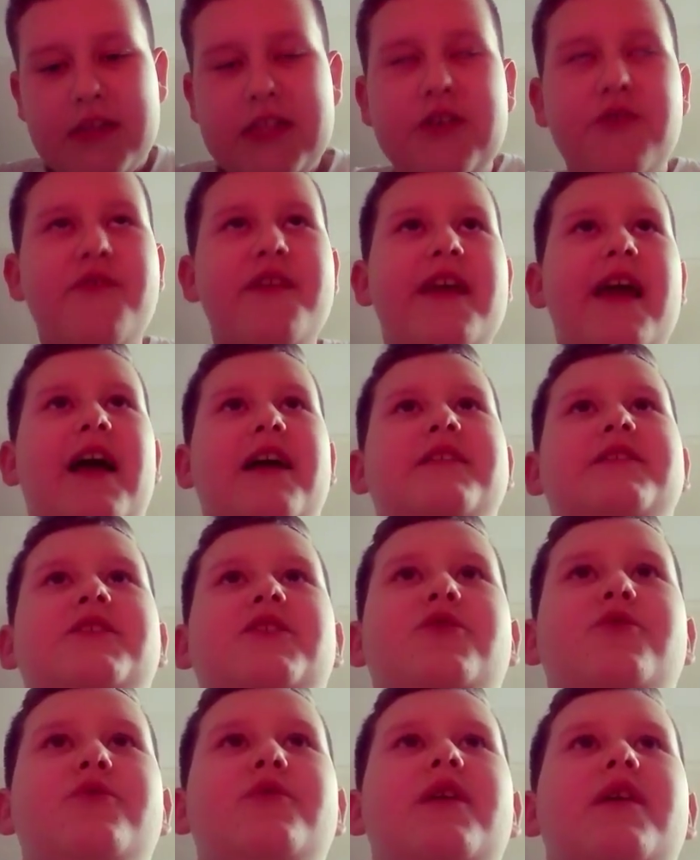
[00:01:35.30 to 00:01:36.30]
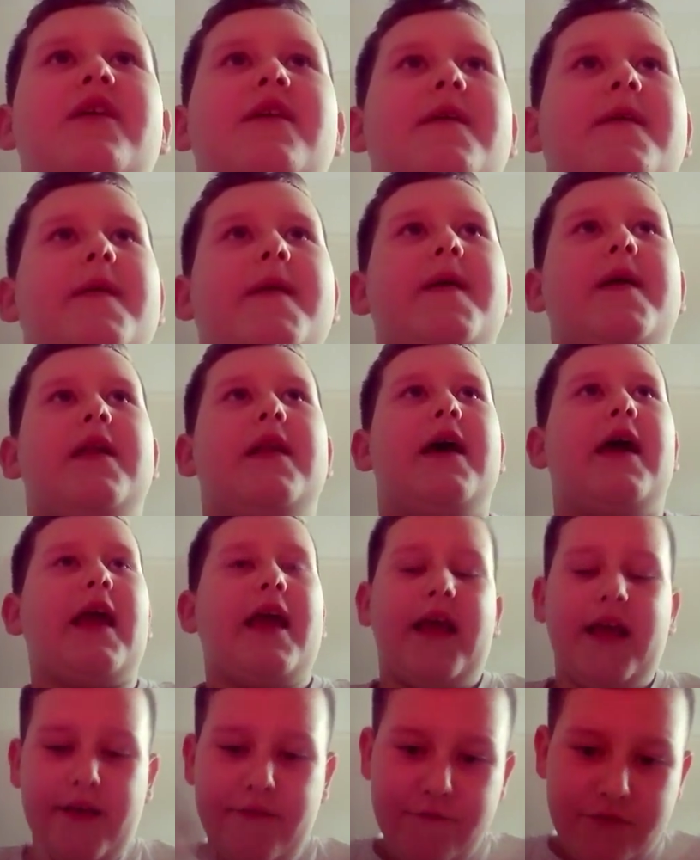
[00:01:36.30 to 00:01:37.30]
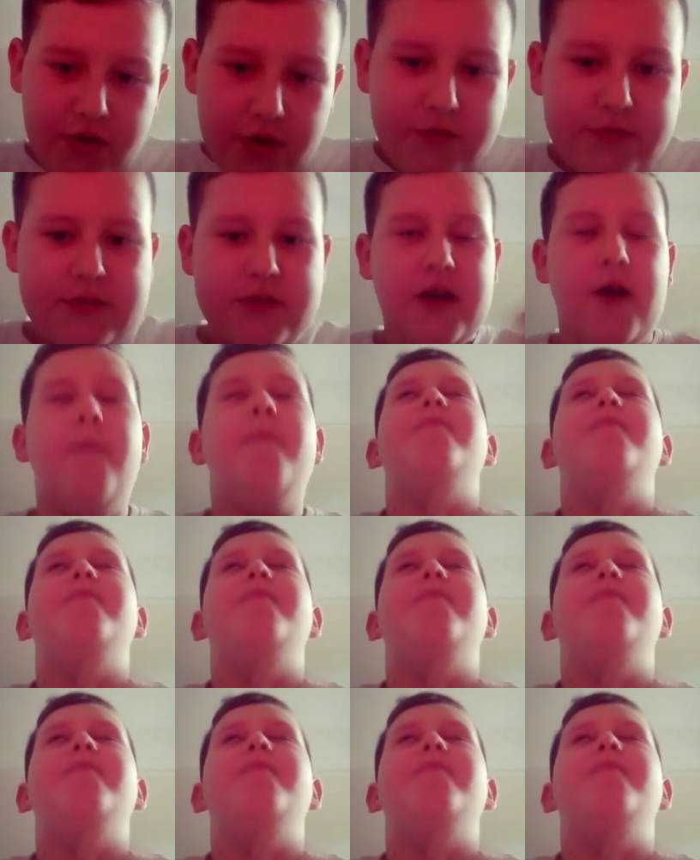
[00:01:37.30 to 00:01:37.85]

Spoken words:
to like in future.